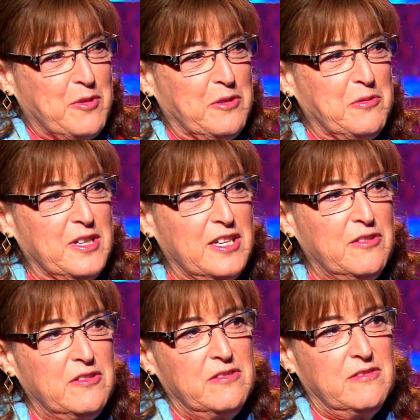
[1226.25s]

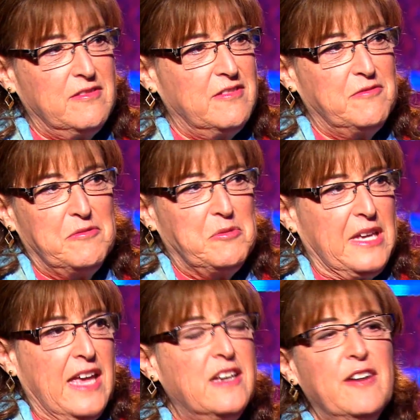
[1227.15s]
we
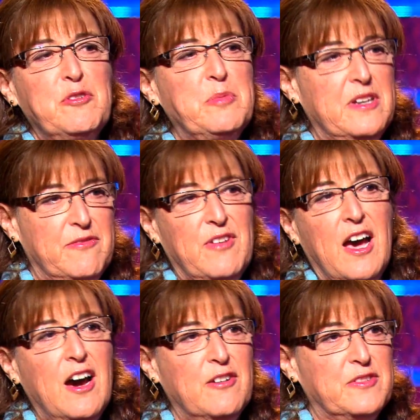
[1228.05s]
had never been
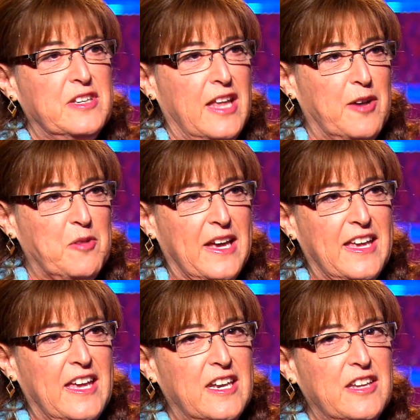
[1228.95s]
involved in that
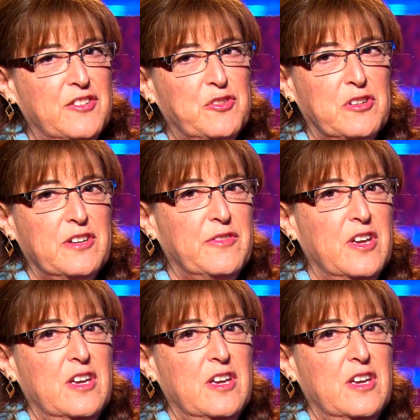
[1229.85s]
way, and it sort of